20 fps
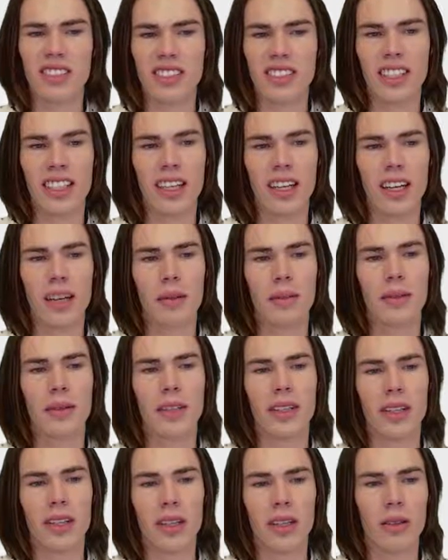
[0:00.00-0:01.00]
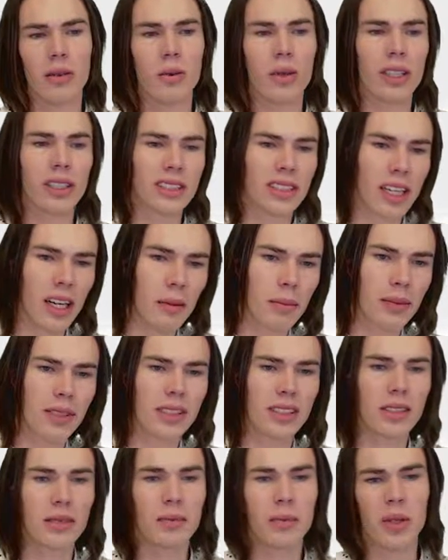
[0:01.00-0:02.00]
setup, you know, what type
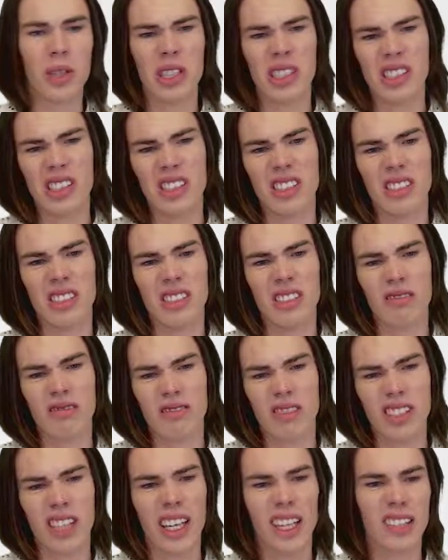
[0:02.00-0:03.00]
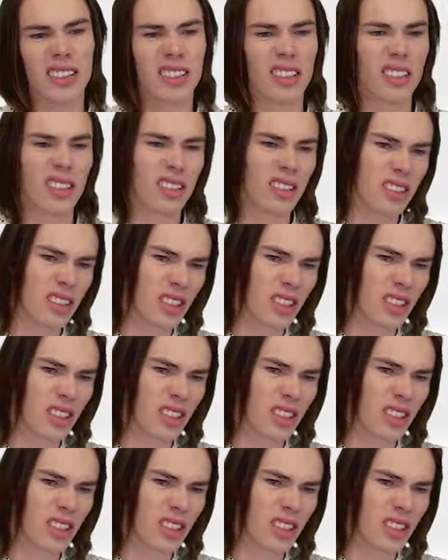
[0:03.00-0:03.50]
is it, personal, title,